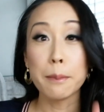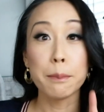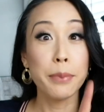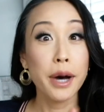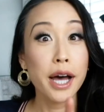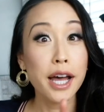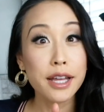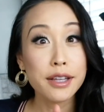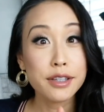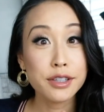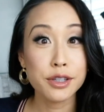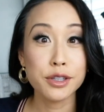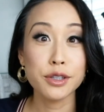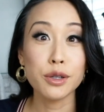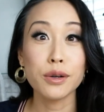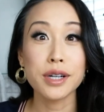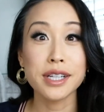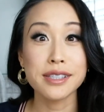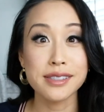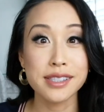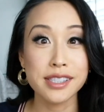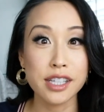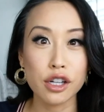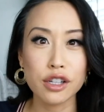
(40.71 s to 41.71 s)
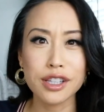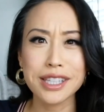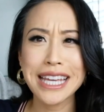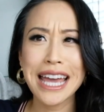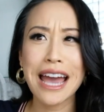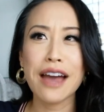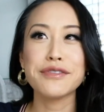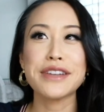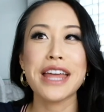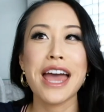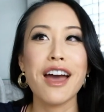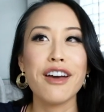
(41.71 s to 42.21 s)
But you don't necessarily
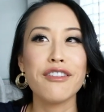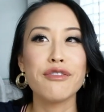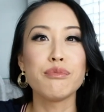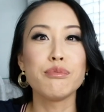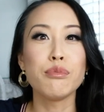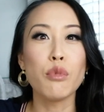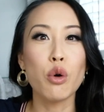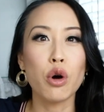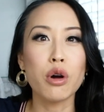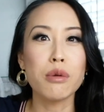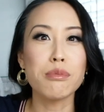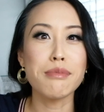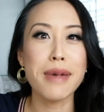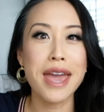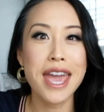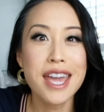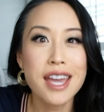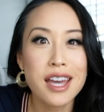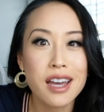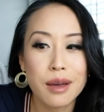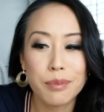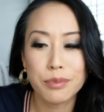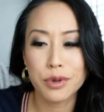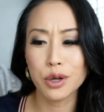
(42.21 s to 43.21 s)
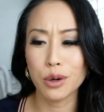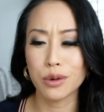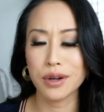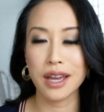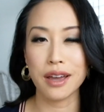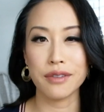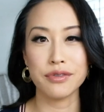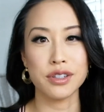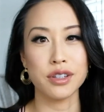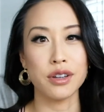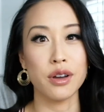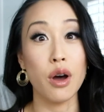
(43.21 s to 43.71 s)
have to have more makeup. You don't
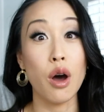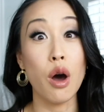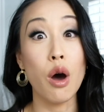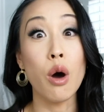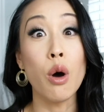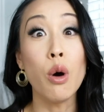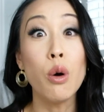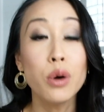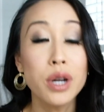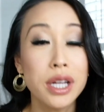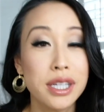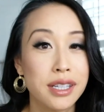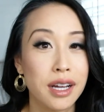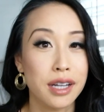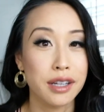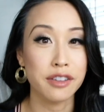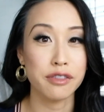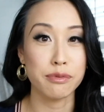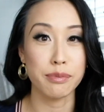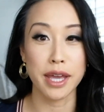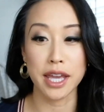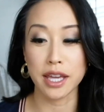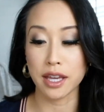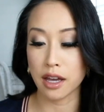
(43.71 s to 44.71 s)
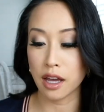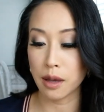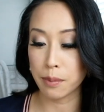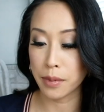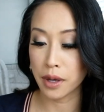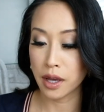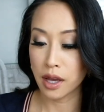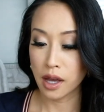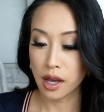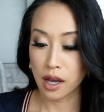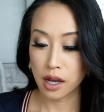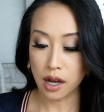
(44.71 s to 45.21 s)
have to own a ton of makeup.
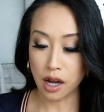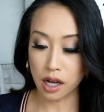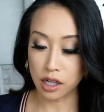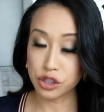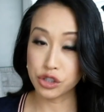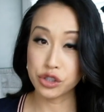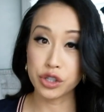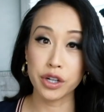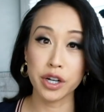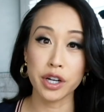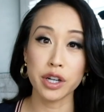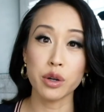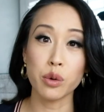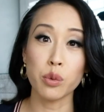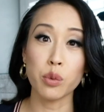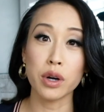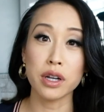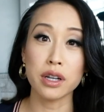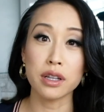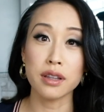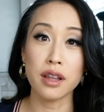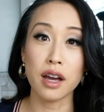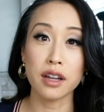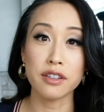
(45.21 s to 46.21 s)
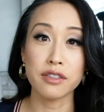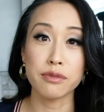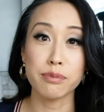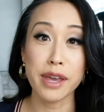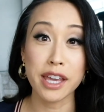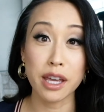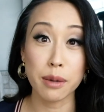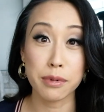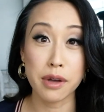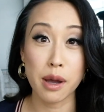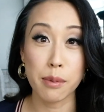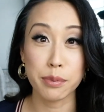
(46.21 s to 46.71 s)
Contrary to what a lot of
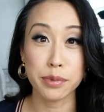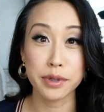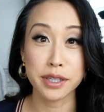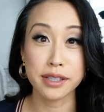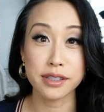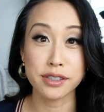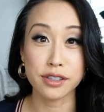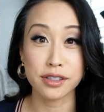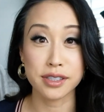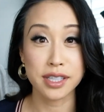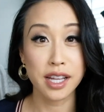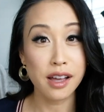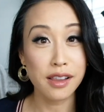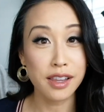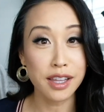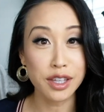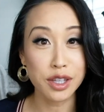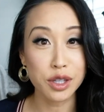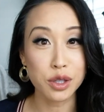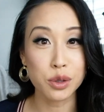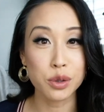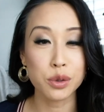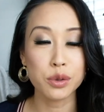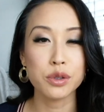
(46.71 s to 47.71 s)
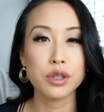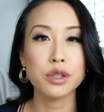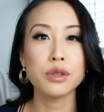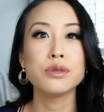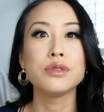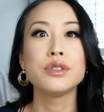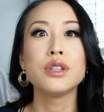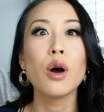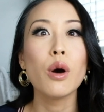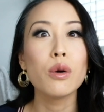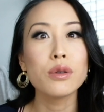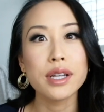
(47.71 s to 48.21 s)
makeup companies are telling you, you
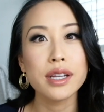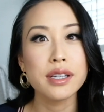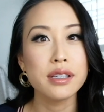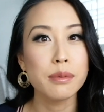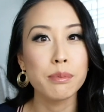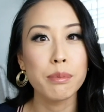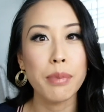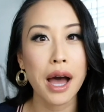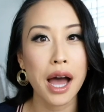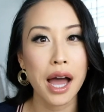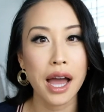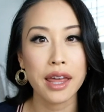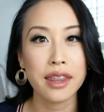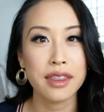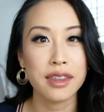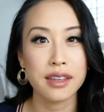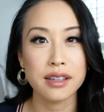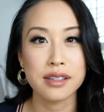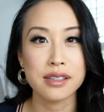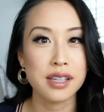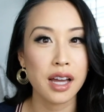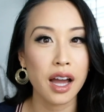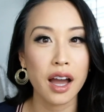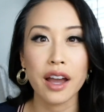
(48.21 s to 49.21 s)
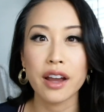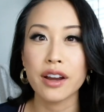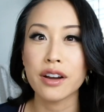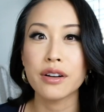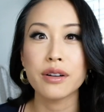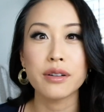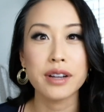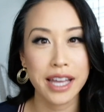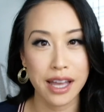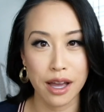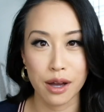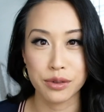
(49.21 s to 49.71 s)
don't need to buy the
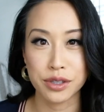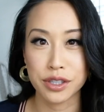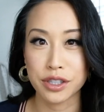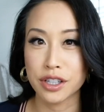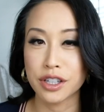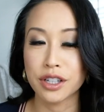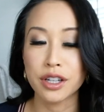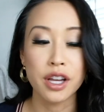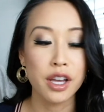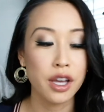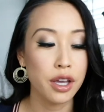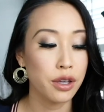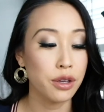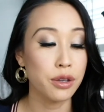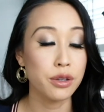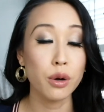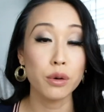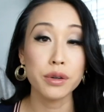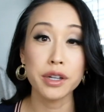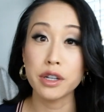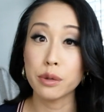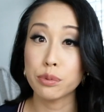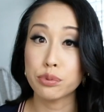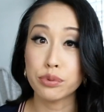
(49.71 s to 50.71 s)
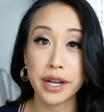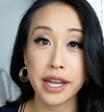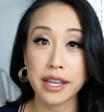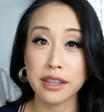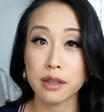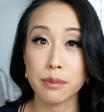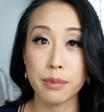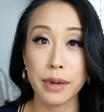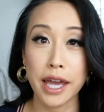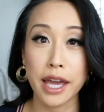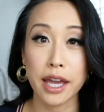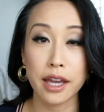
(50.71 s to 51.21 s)
entire counter. You don't need to break
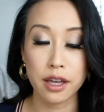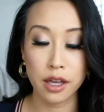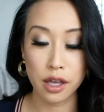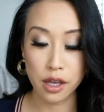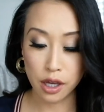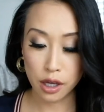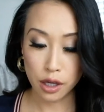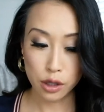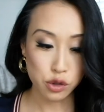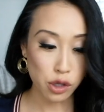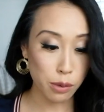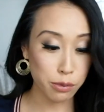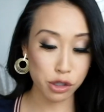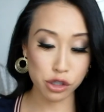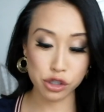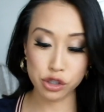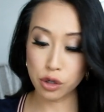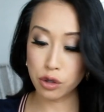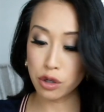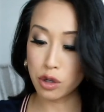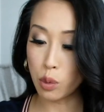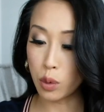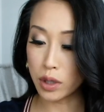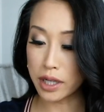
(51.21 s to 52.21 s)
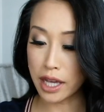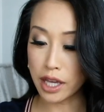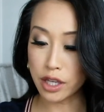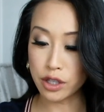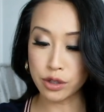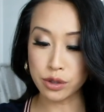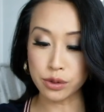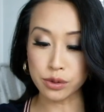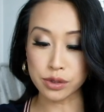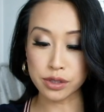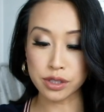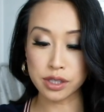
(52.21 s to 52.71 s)
the bank. So I'm gonna show you what I
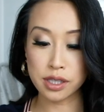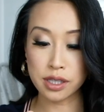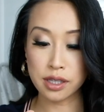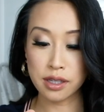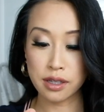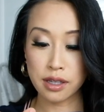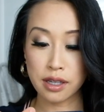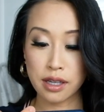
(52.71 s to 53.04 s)
used.